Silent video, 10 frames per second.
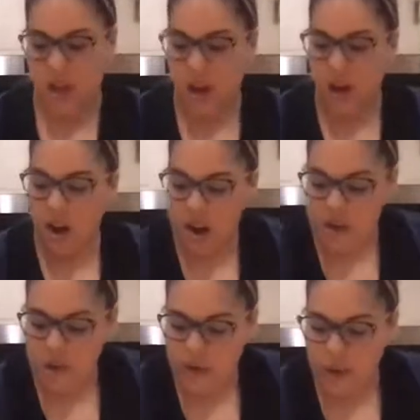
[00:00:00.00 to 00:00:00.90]

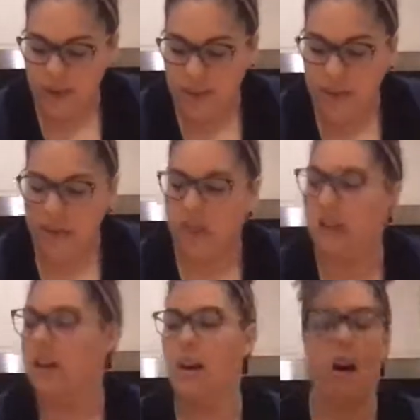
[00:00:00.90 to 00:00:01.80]
I'm using
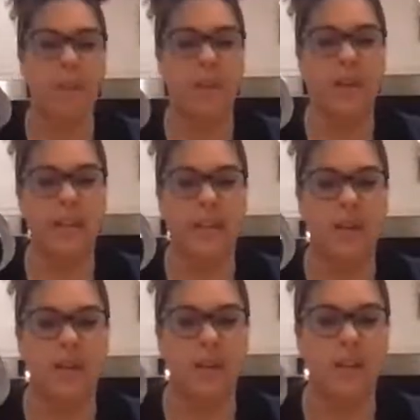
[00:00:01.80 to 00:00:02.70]
upside
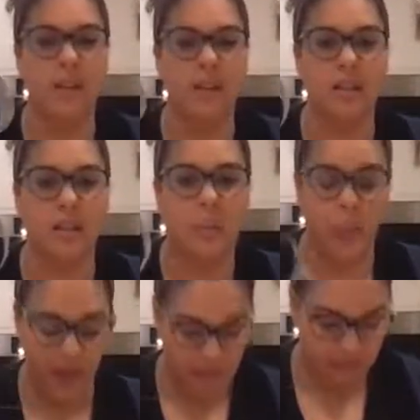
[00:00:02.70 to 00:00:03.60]
down cutters,
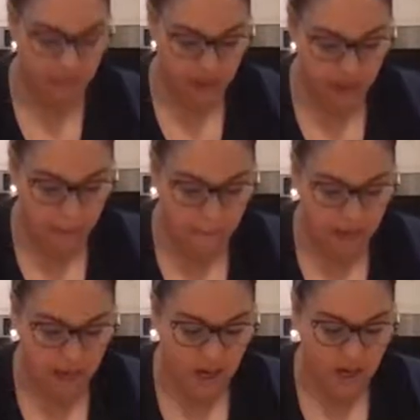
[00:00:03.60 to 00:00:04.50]

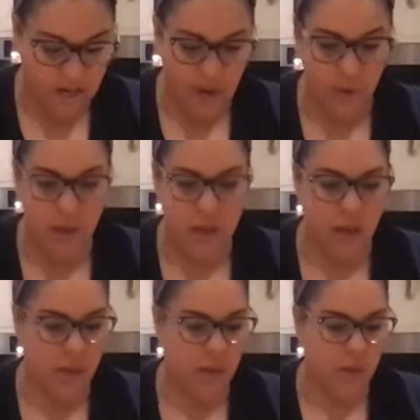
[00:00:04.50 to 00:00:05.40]
but if you wanna
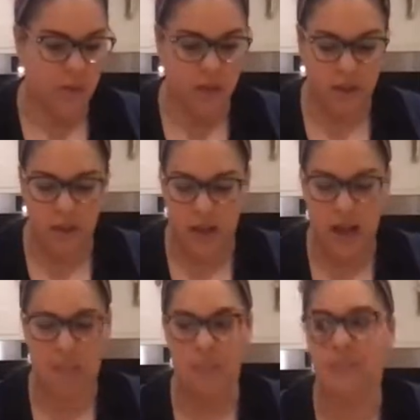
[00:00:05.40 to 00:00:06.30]
use
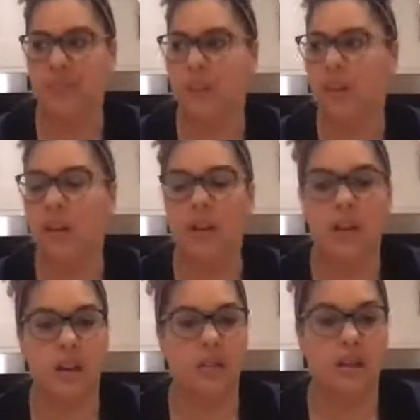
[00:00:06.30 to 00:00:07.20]
a
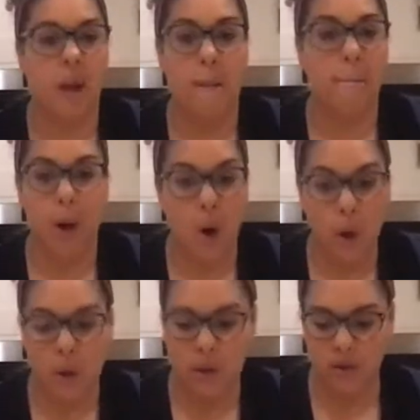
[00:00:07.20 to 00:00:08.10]

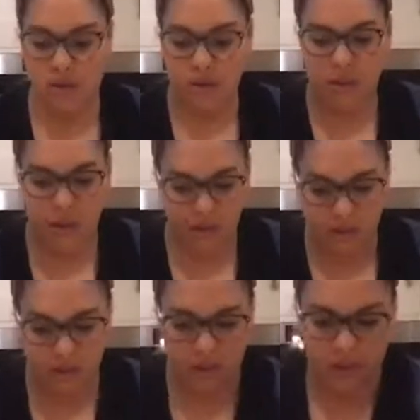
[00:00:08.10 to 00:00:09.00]
bowl, I
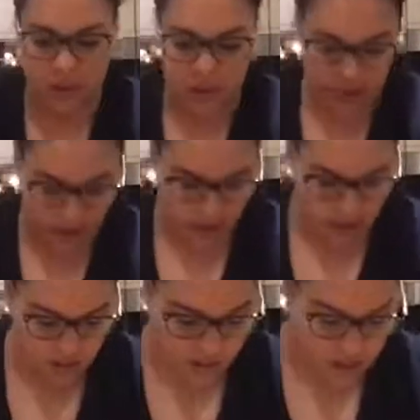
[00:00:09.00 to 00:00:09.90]
mean, this bit,
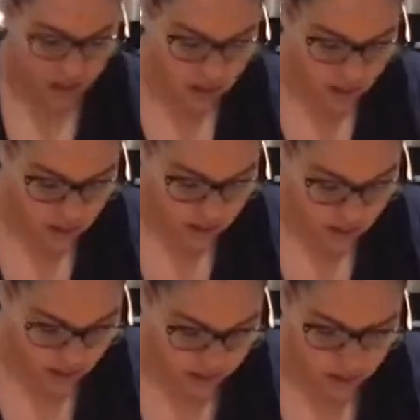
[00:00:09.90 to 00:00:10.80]

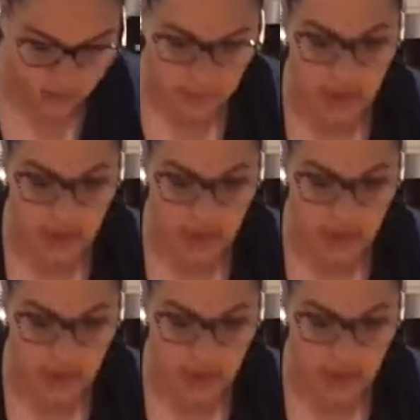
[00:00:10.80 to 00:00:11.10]
no, that's a bit big,